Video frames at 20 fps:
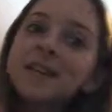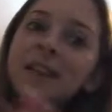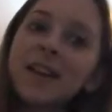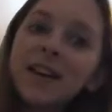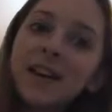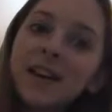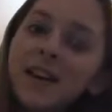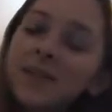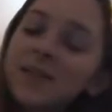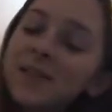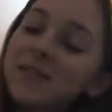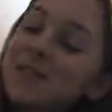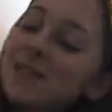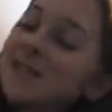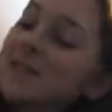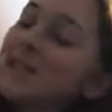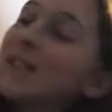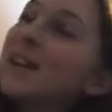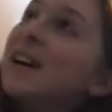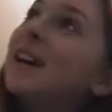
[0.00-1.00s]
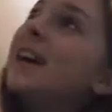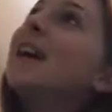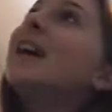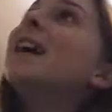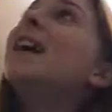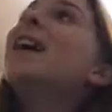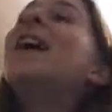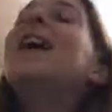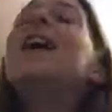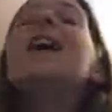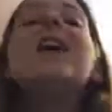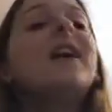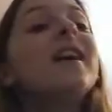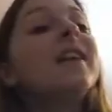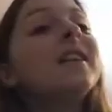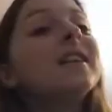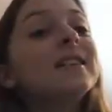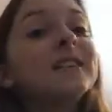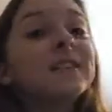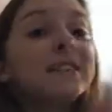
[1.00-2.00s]
saying how I was going to
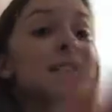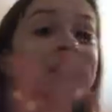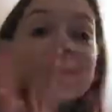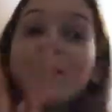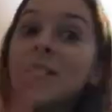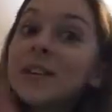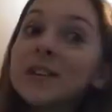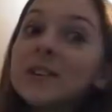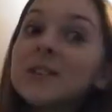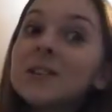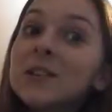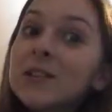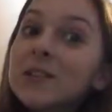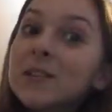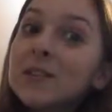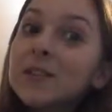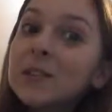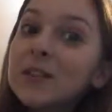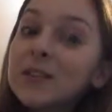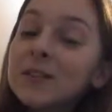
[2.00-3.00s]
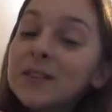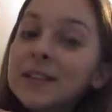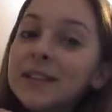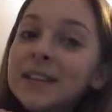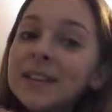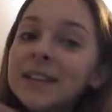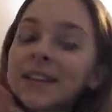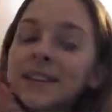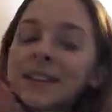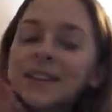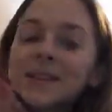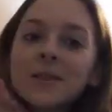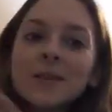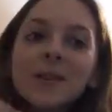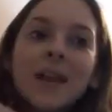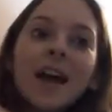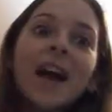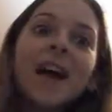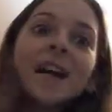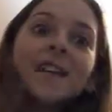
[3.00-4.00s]
show it to you and everything. So
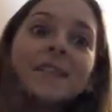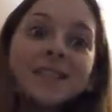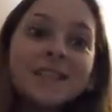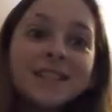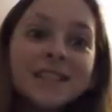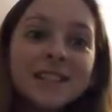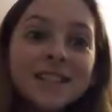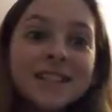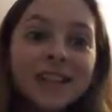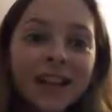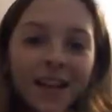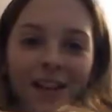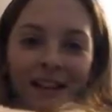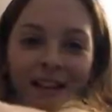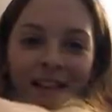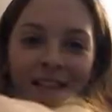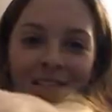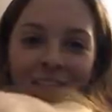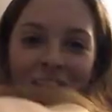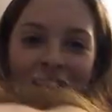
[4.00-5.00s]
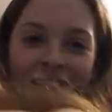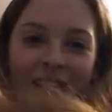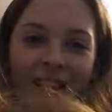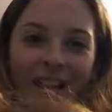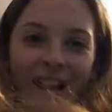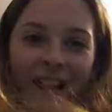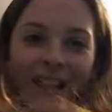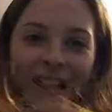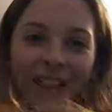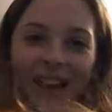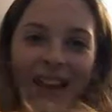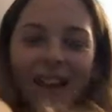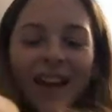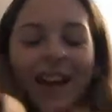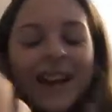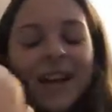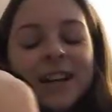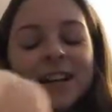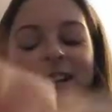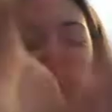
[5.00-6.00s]
yeah, I just did that, guys. I,
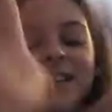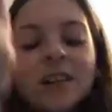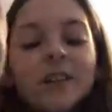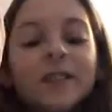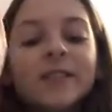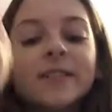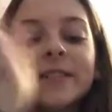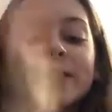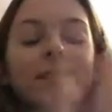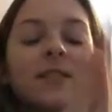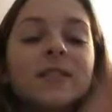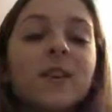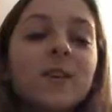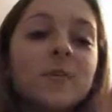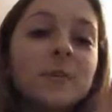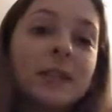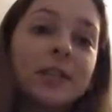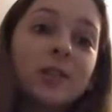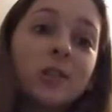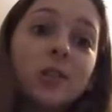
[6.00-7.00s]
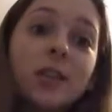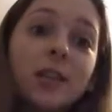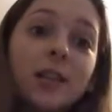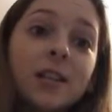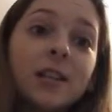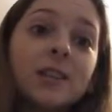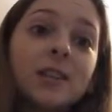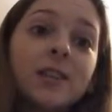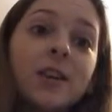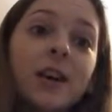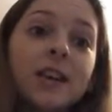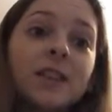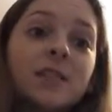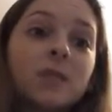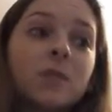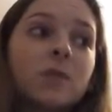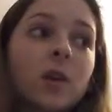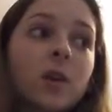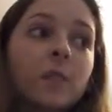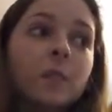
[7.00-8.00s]
on my new channel, I
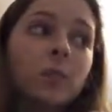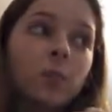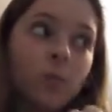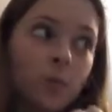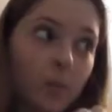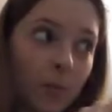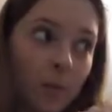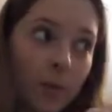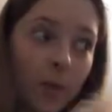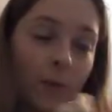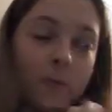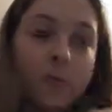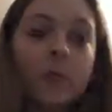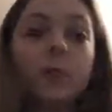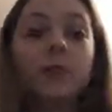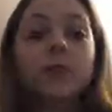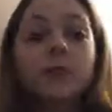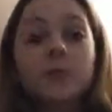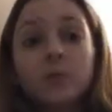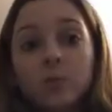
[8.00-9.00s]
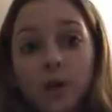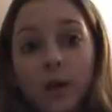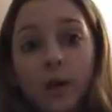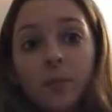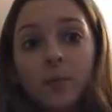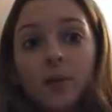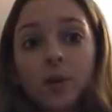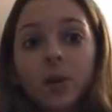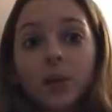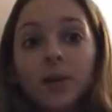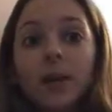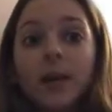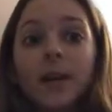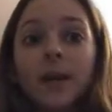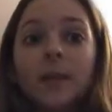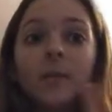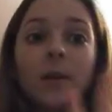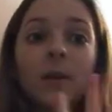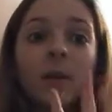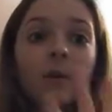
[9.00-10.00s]
subscribed to all the people I was already subscribed to, and I
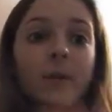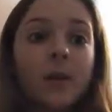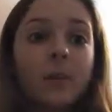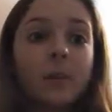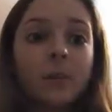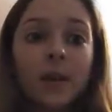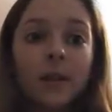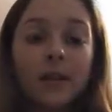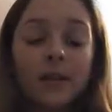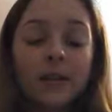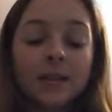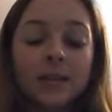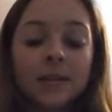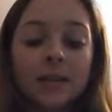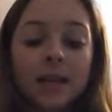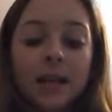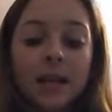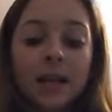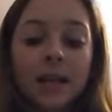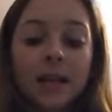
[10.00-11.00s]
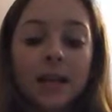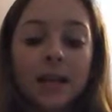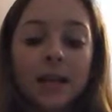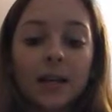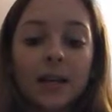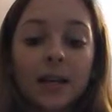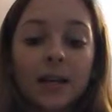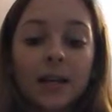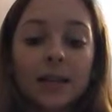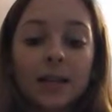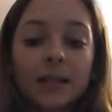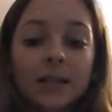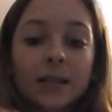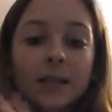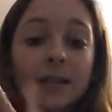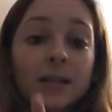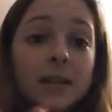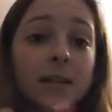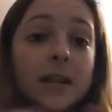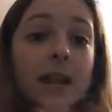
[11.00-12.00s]
made all my playlists again, and